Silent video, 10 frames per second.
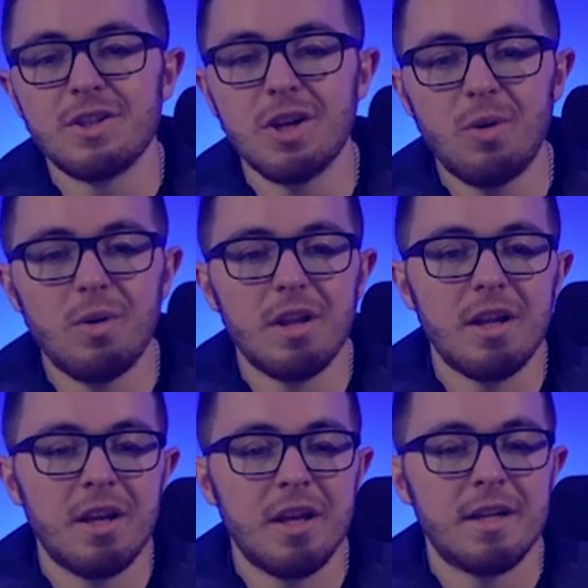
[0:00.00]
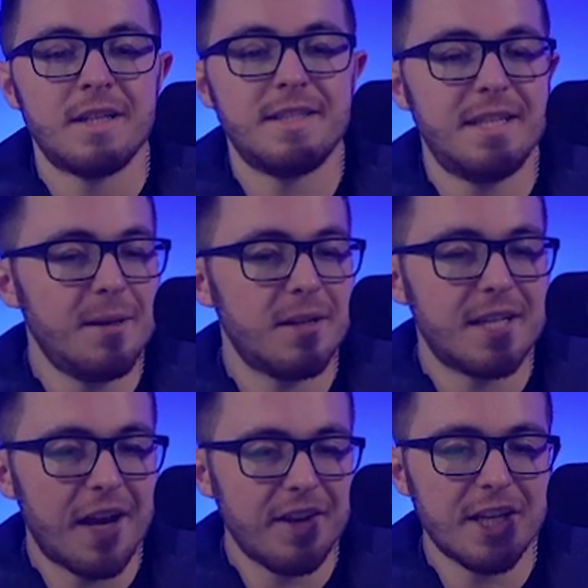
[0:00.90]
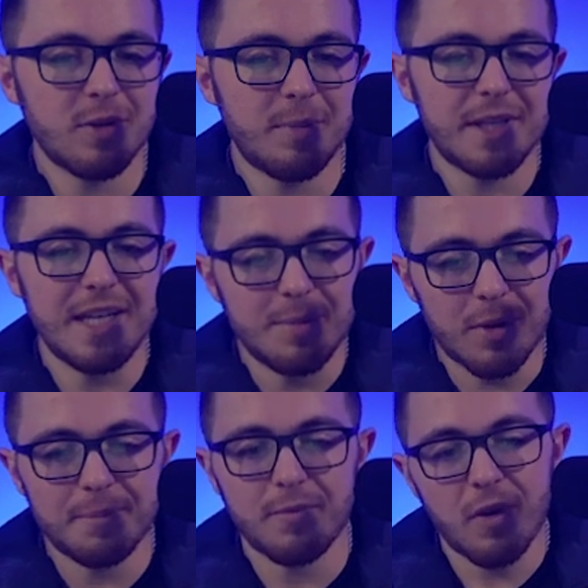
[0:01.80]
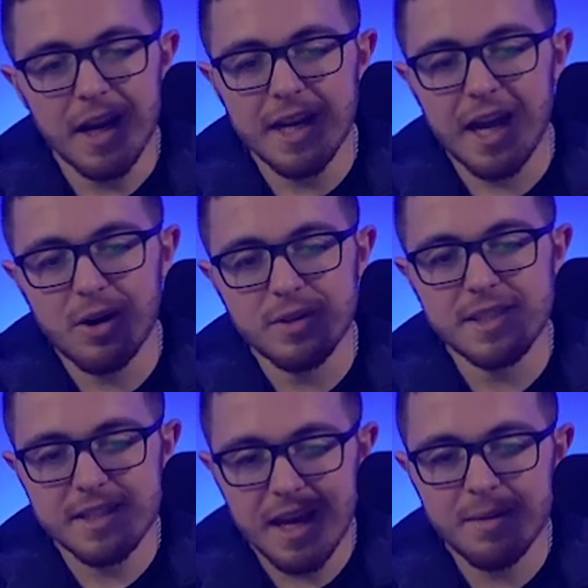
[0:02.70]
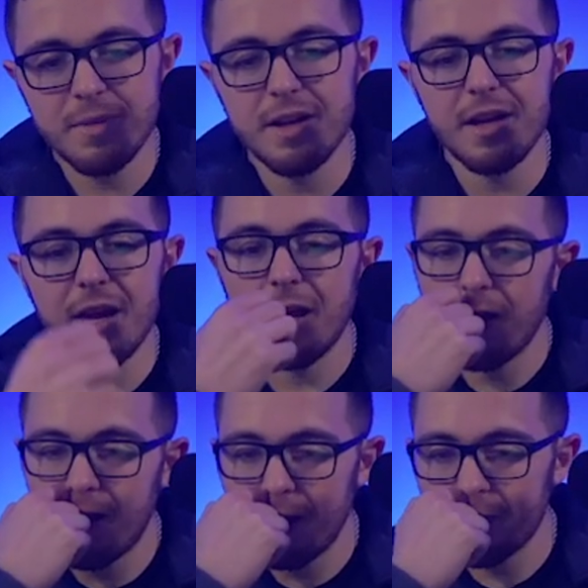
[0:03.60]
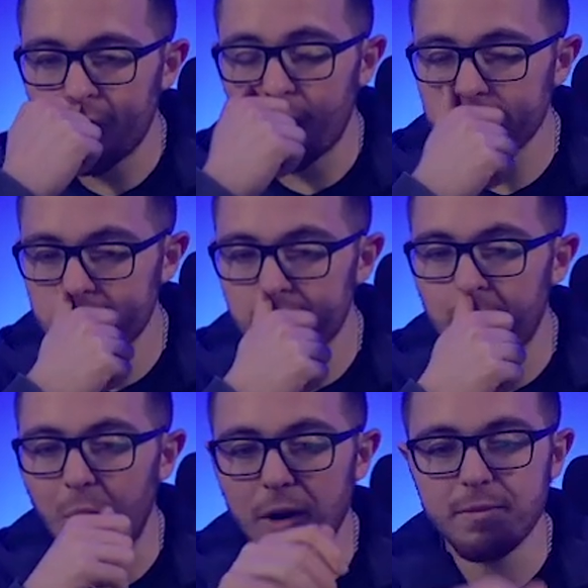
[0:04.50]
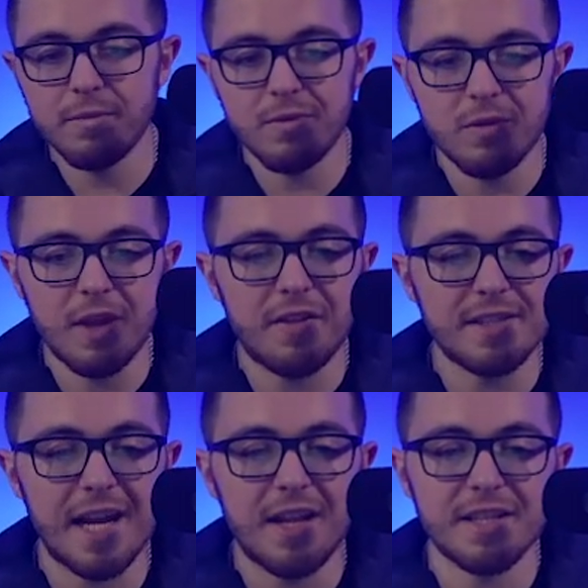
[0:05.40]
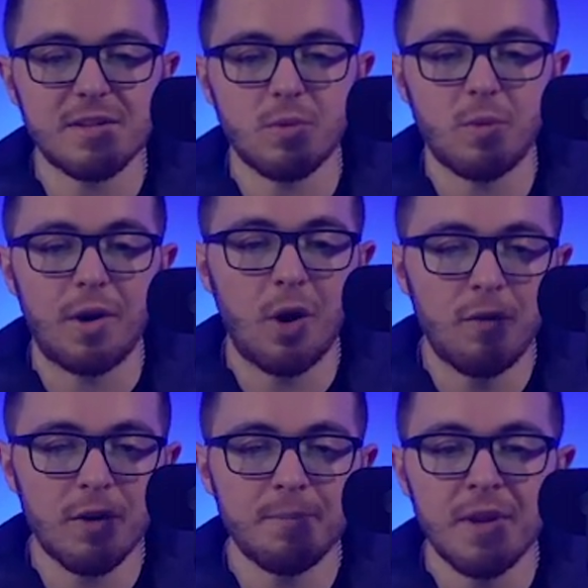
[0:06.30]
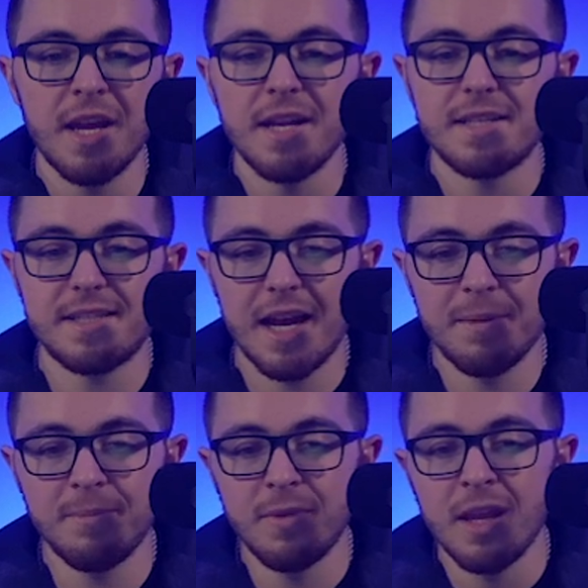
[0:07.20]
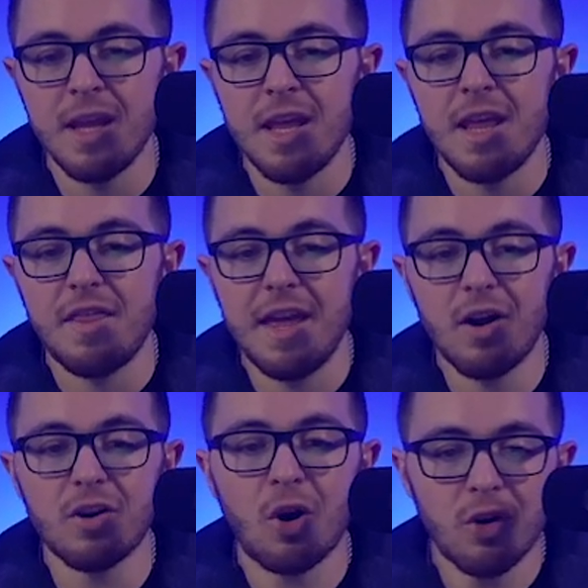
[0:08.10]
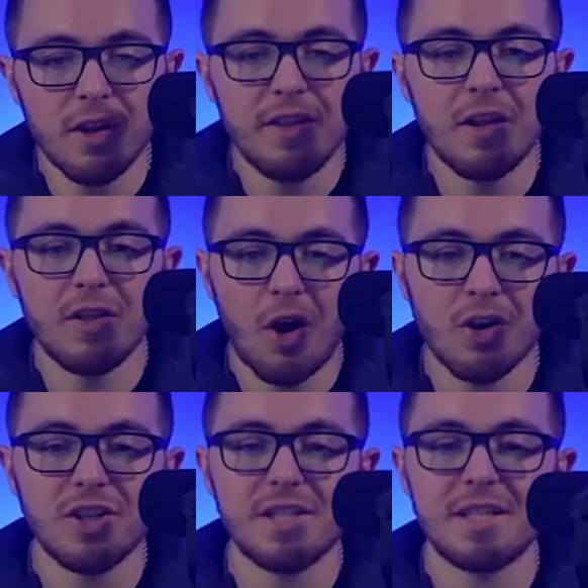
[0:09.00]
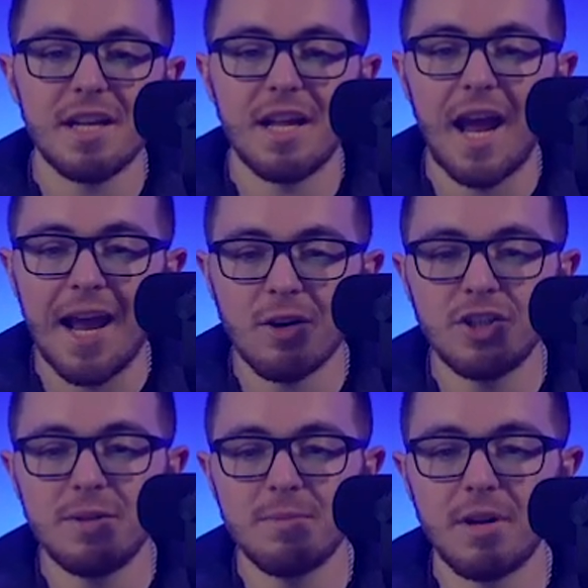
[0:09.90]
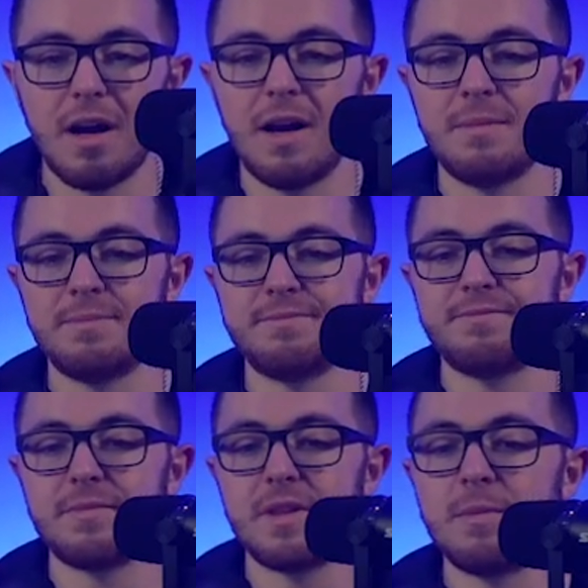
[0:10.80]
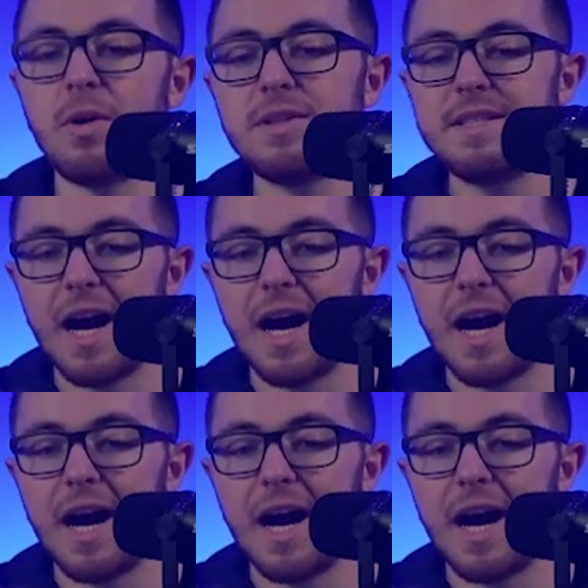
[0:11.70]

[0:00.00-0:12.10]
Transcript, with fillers: So diving into it a bit deeper, right now, STEM, um, according to the report that this analyst went over, STEM, they are currently the largest energy, um, the most